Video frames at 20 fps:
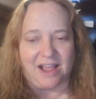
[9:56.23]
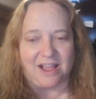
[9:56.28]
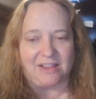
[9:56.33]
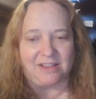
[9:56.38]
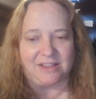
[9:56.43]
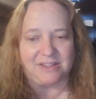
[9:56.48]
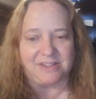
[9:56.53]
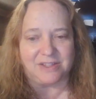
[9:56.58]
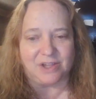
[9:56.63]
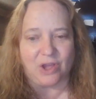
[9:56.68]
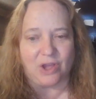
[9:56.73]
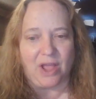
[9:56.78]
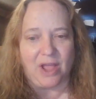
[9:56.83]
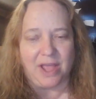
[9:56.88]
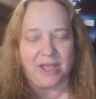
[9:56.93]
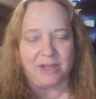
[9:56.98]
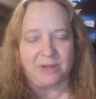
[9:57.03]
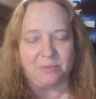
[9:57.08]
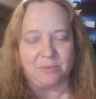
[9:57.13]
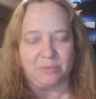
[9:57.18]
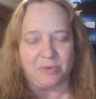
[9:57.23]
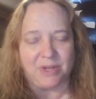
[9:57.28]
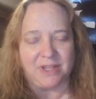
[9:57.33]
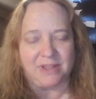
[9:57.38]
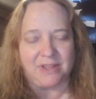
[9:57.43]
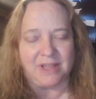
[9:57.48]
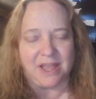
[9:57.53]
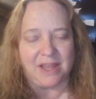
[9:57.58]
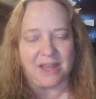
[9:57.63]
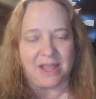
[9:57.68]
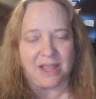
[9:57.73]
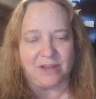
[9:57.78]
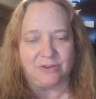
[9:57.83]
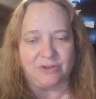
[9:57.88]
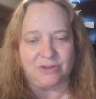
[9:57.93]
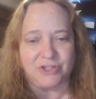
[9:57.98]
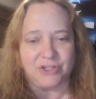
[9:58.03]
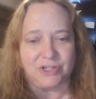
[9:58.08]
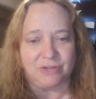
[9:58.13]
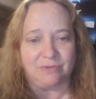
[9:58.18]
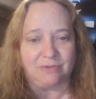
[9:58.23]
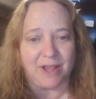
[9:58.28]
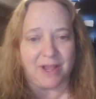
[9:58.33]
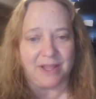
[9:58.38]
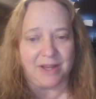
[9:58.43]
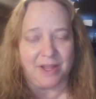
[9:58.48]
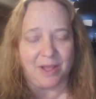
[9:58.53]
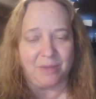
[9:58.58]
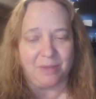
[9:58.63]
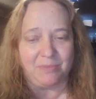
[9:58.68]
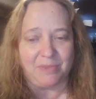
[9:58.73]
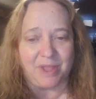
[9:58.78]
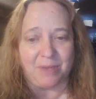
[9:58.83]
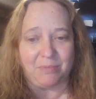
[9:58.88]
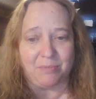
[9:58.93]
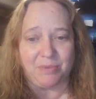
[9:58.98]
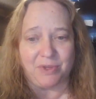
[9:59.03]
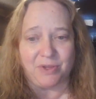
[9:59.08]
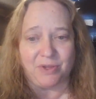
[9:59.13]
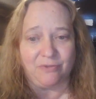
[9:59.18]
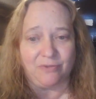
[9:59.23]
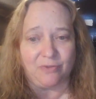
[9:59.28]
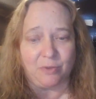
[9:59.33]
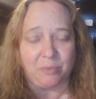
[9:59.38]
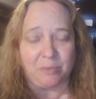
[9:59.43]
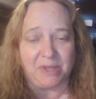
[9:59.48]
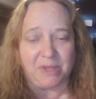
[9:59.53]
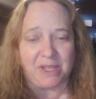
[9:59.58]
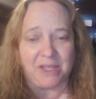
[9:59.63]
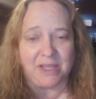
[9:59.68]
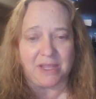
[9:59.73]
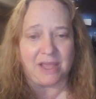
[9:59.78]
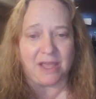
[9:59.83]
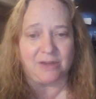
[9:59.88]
Now let's go ahead and bring that energy right up, that beautiful pink